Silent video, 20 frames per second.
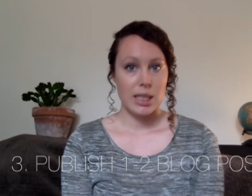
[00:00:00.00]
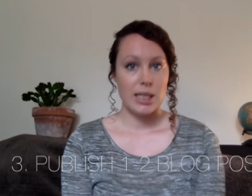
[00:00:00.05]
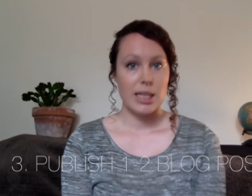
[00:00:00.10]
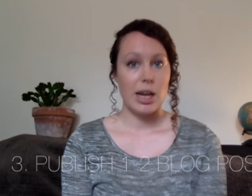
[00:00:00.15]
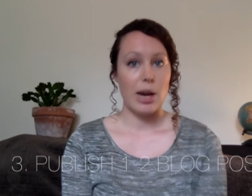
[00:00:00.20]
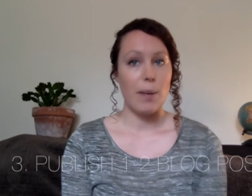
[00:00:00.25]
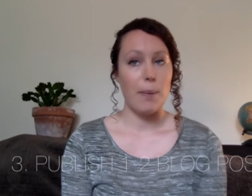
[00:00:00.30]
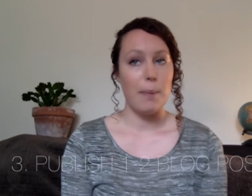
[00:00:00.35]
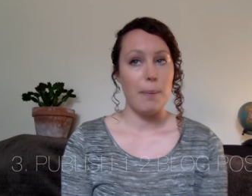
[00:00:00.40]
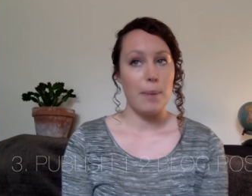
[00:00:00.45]

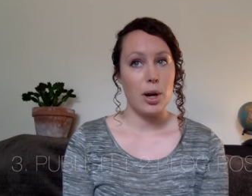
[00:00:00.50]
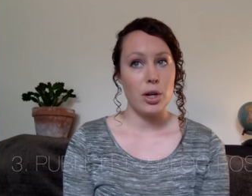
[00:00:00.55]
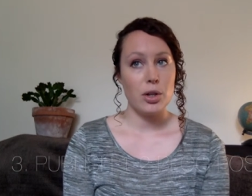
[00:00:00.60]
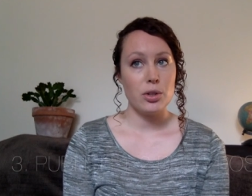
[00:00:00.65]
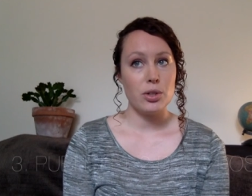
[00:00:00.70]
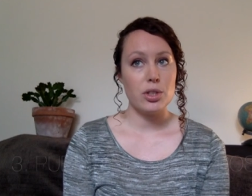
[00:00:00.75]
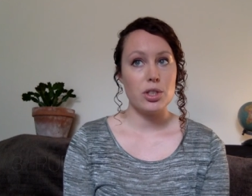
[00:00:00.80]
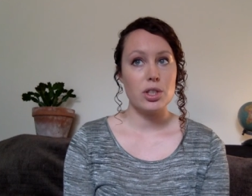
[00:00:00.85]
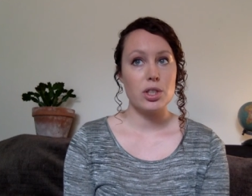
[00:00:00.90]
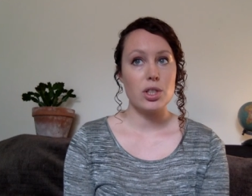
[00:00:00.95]
Now,
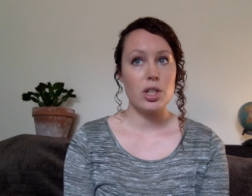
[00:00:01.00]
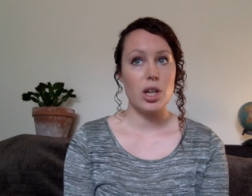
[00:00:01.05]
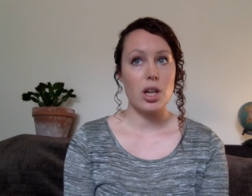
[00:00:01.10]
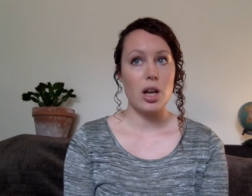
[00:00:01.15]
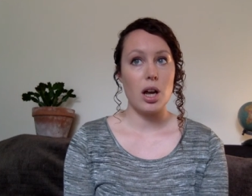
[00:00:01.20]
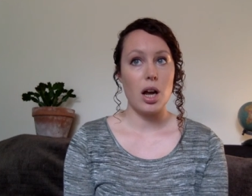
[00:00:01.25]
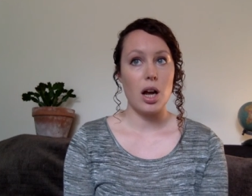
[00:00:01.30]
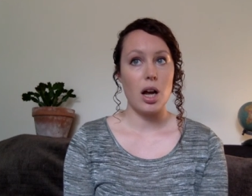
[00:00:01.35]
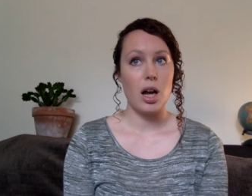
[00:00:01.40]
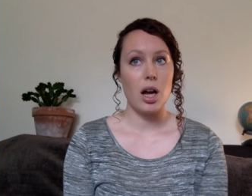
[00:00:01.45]
most
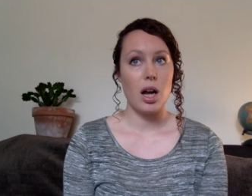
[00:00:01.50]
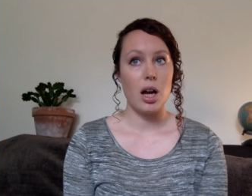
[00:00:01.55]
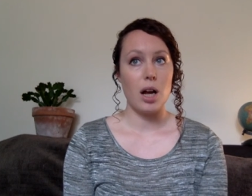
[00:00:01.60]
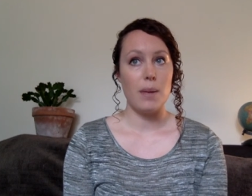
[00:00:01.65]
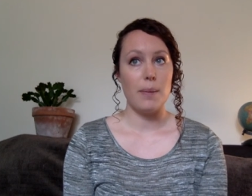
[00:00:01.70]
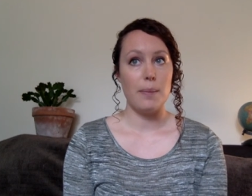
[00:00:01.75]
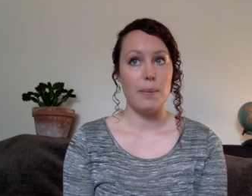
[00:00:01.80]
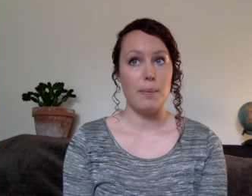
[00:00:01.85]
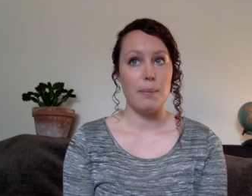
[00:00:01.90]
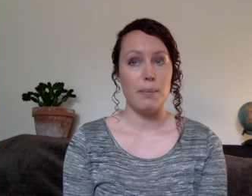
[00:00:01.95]

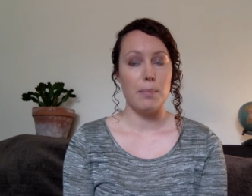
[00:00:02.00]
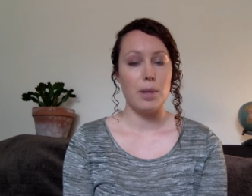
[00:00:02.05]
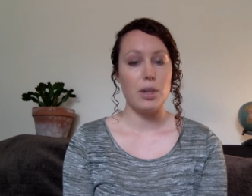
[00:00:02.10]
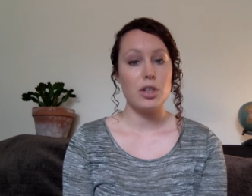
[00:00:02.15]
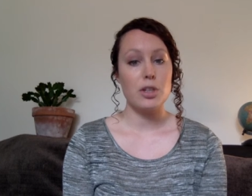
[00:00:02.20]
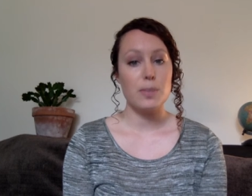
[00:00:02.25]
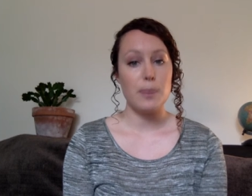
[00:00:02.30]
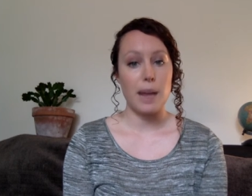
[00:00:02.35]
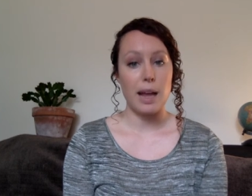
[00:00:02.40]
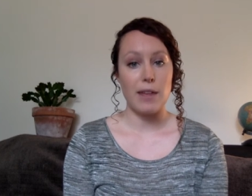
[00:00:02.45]

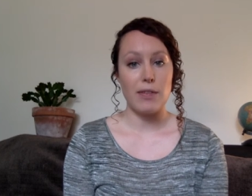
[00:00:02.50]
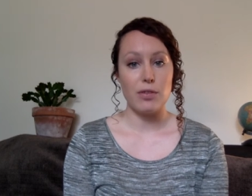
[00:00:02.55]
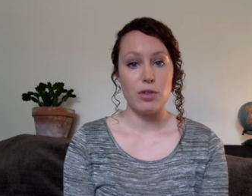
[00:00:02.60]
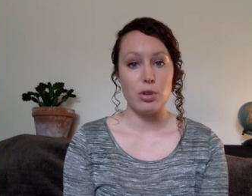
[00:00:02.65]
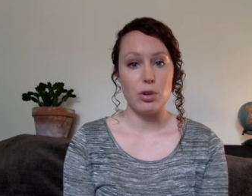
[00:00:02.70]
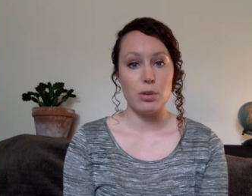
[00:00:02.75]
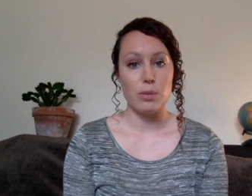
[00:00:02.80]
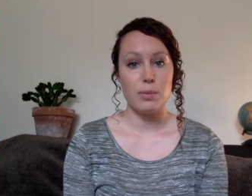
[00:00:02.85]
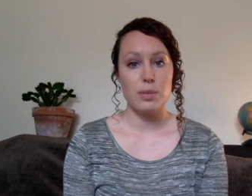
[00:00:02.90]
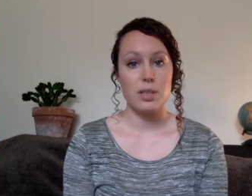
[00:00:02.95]

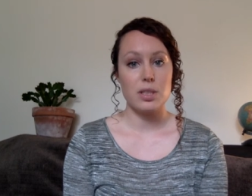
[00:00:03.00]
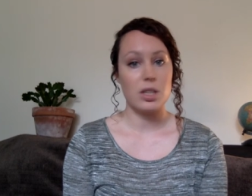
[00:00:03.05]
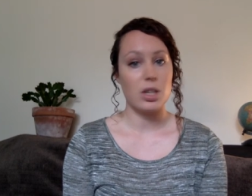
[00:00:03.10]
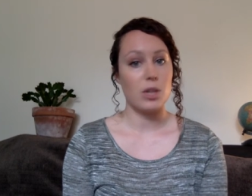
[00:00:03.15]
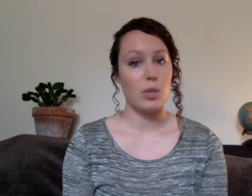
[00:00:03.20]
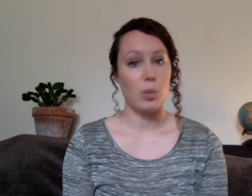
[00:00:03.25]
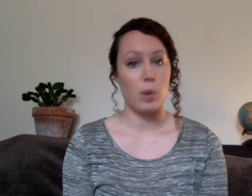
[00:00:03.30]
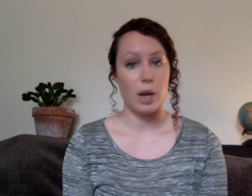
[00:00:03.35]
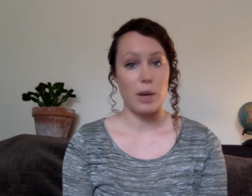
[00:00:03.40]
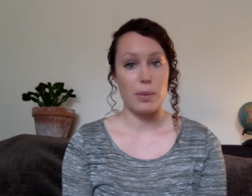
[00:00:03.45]
platforms,
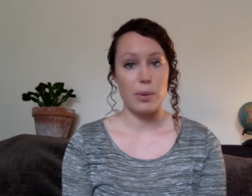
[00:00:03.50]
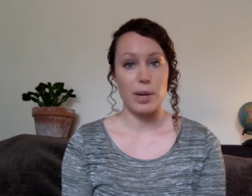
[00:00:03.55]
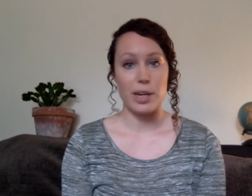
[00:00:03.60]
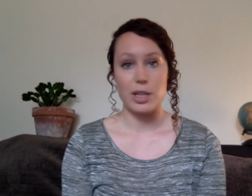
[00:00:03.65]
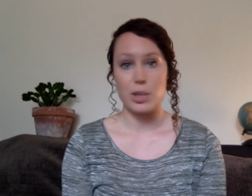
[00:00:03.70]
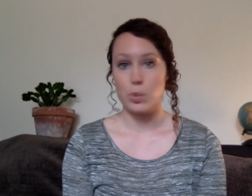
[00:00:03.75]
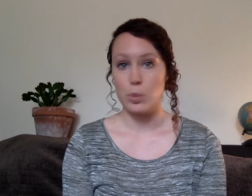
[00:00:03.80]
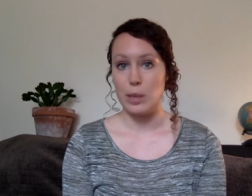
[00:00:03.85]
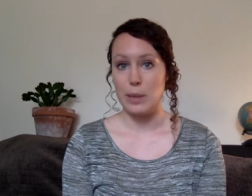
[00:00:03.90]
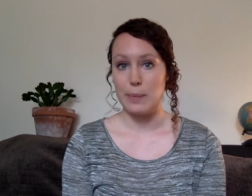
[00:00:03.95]

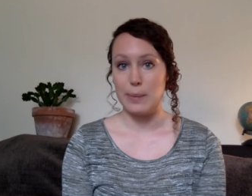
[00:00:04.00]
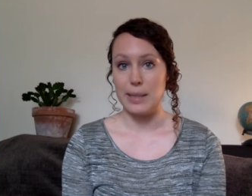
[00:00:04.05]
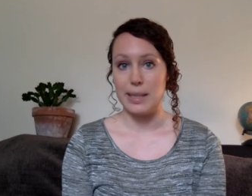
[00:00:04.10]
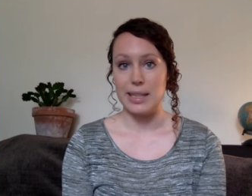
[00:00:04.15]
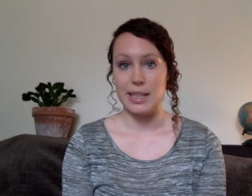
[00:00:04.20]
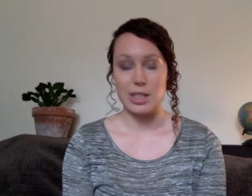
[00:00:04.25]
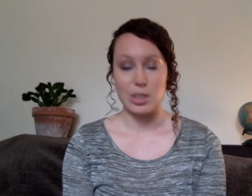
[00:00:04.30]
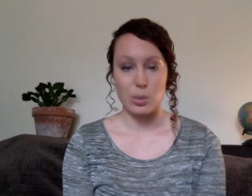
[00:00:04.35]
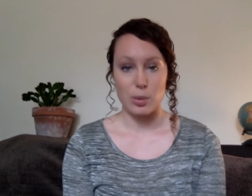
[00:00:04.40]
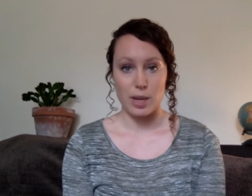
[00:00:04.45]
WordPress,
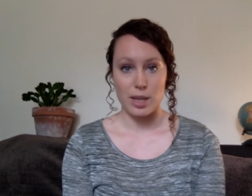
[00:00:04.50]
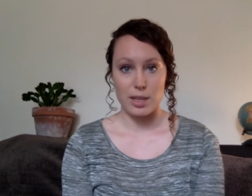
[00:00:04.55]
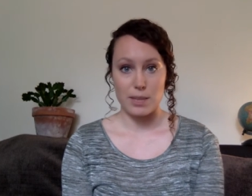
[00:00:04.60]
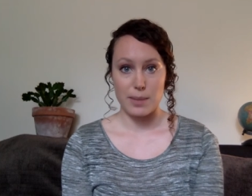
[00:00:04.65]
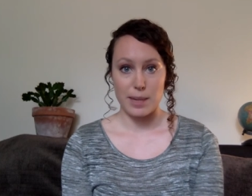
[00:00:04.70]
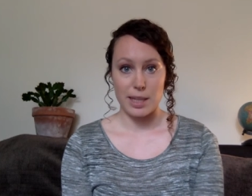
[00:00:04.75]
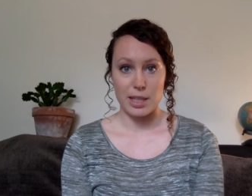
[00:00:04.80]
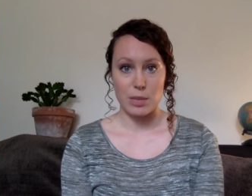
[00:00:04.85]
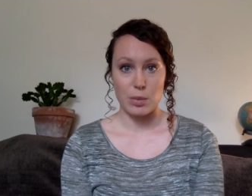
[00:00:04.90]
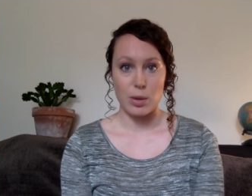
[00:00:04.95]
Weebly,
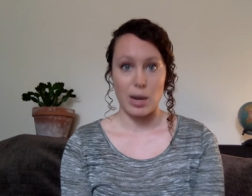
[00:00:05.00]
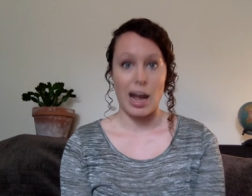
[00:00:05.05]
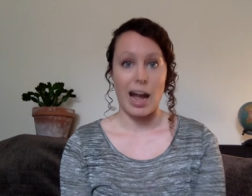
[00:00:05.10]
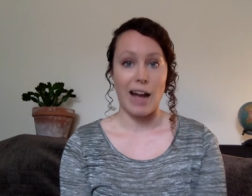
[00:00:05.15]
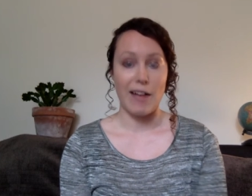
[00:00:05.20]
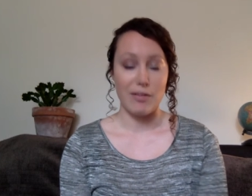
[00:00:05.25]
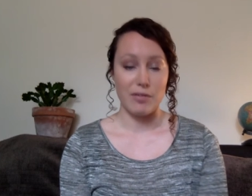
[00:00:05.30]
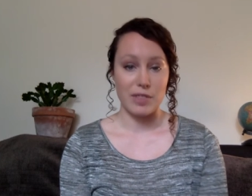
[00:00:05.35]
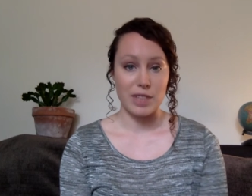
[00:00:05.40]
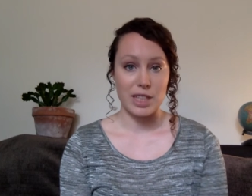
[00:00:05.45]
Squarespace, will
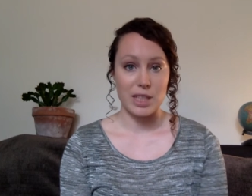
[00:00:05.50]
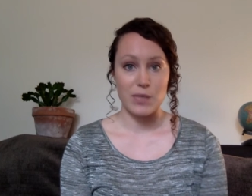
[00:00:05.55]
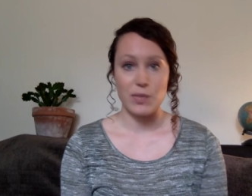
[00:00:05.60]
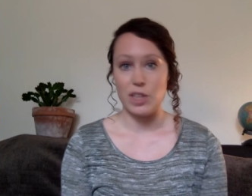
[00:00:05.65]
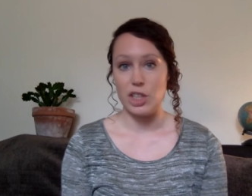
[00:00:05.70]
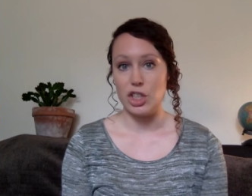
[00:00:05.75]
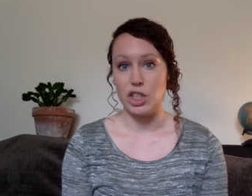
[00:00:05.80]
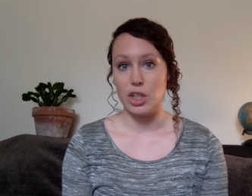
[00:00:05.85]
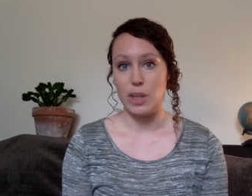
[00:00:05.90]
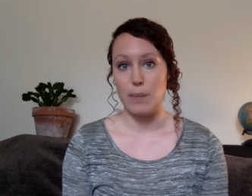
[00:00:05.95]
have this
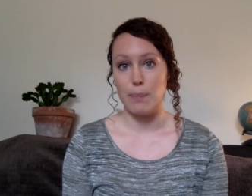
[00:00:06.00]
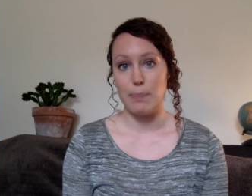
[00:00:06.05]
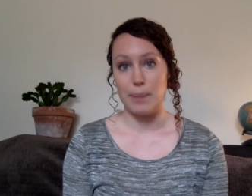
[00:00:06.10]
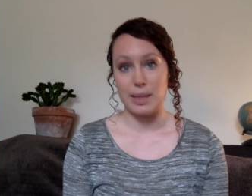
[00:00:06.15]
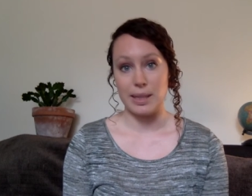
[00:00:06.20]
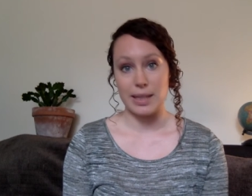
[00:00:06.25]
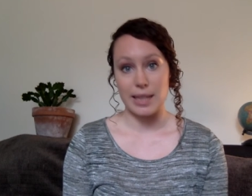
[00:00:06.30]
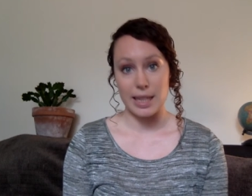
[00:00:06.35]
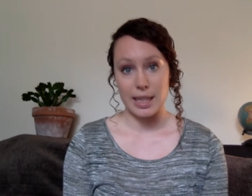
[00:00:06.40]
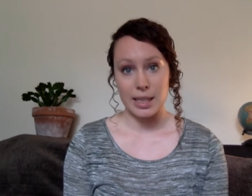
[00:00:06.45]
feature
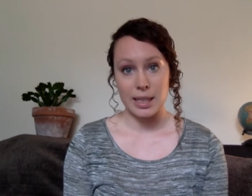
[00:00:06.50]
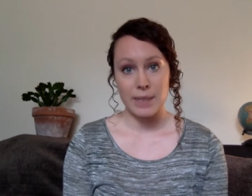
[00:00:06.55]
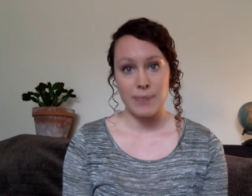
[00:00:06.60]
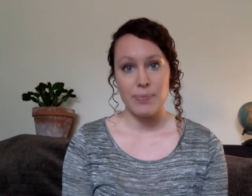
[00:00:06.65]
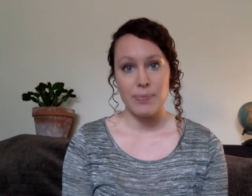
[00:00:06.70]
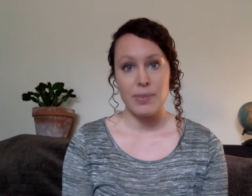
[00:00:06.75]
built in